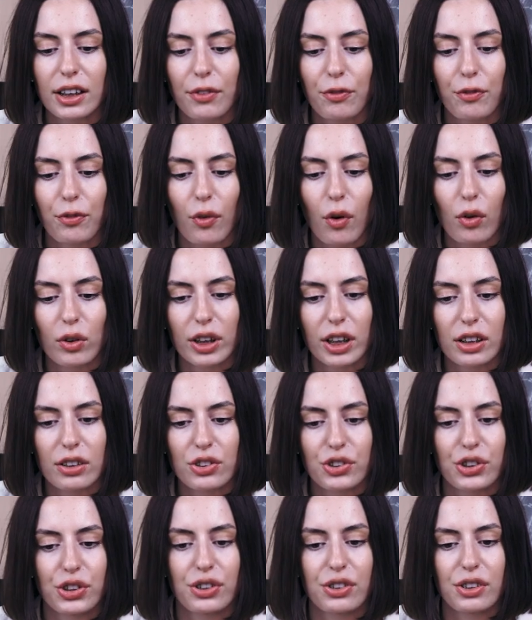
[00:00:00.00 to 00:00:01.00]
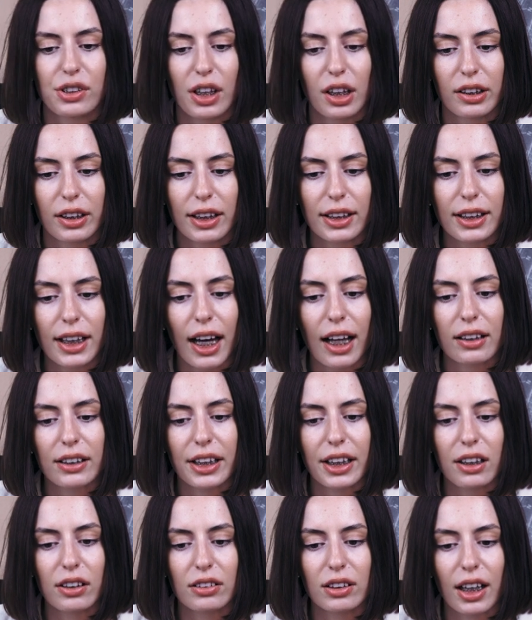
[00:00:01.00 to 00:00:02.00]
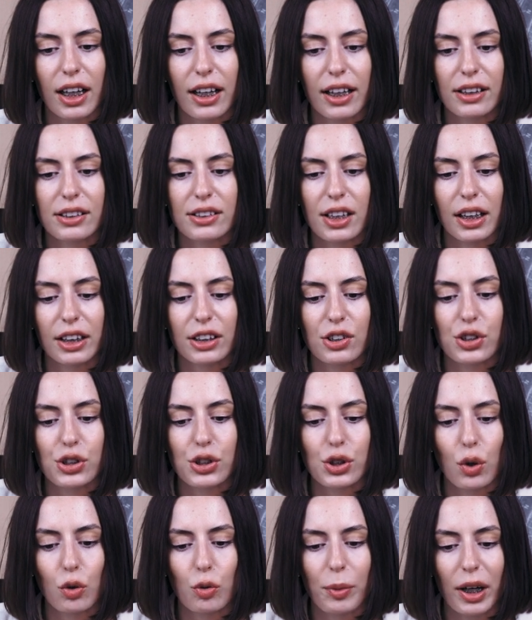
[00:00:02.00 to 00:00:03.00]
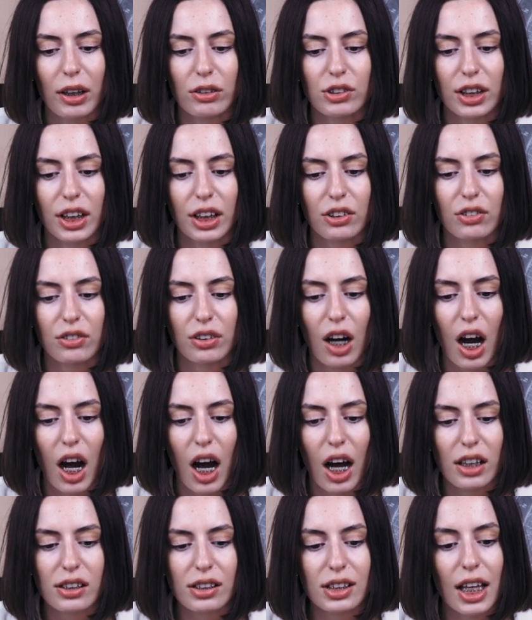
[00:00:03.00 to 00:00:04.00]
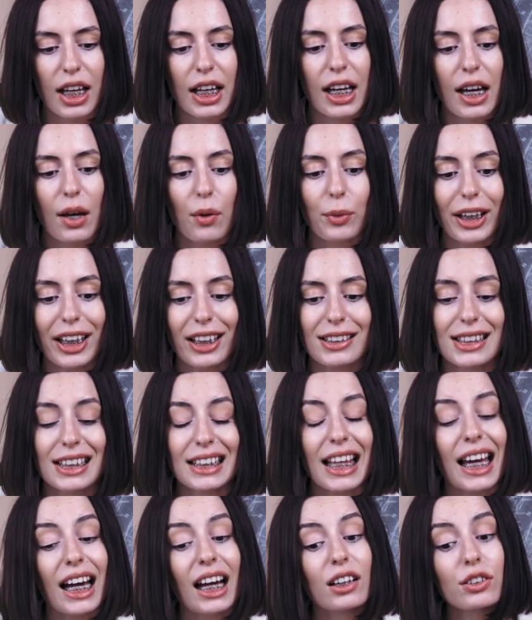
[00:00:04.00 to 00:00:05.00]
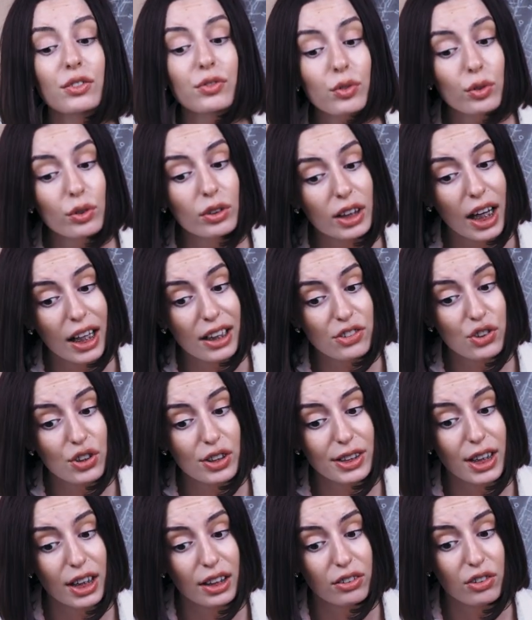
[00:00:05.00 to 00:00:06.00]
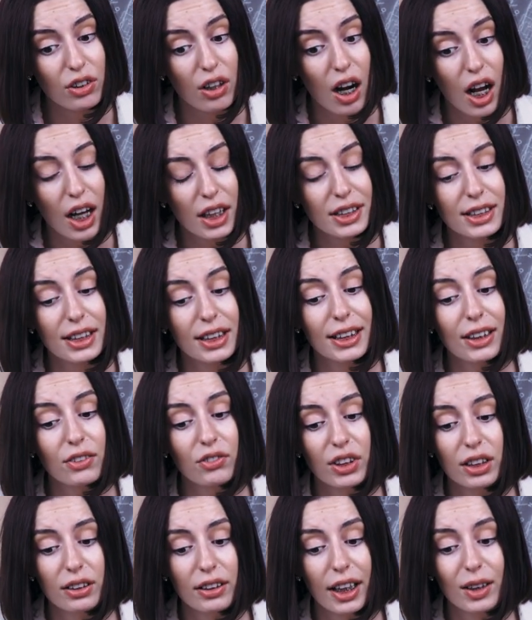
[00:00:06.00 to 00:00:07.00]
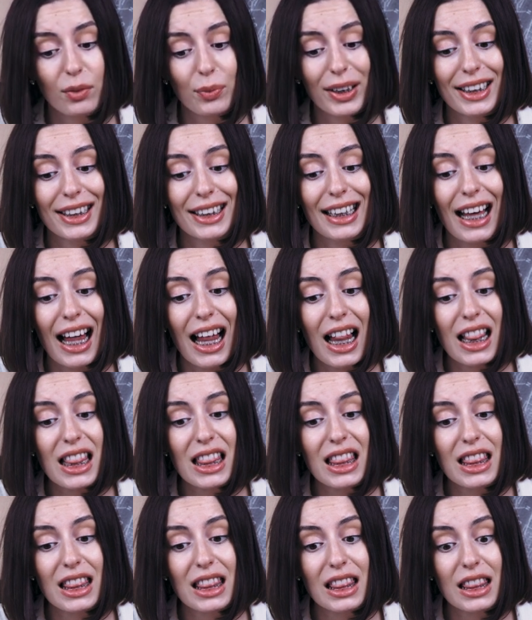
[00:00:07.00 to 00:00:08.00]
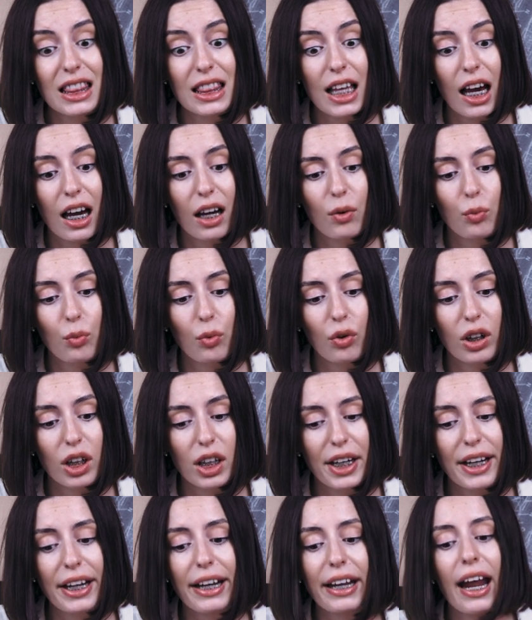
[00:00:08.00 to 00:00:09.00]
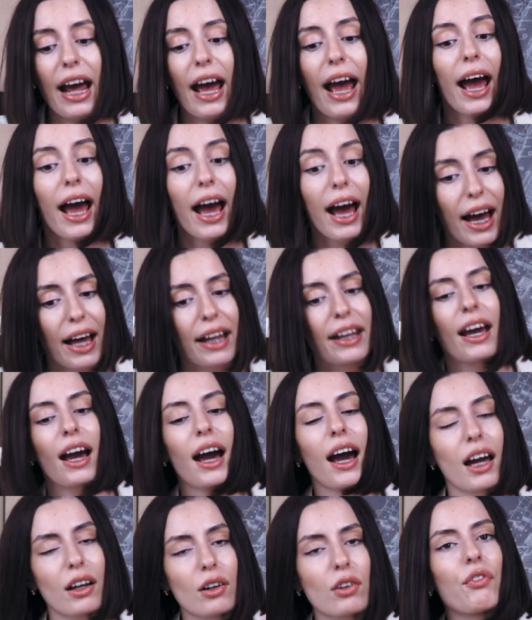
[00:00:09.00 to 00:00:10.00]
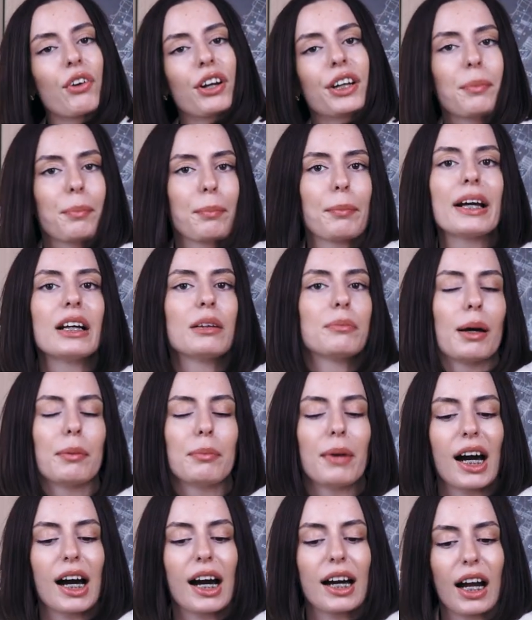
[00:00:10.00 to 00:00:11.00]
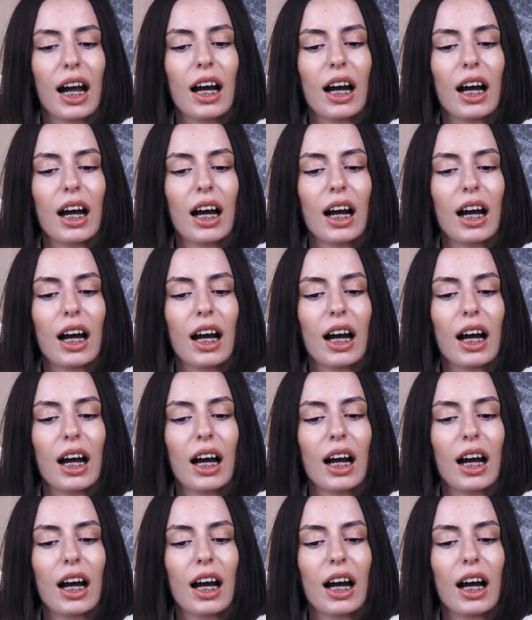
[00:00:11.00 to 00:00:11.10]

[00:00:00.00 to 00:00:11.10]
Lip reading: The fallen just started. Alligator lines are so about to get crossed. We can see the Arun lines just get crossed and the green line went downward. And I already made my bet.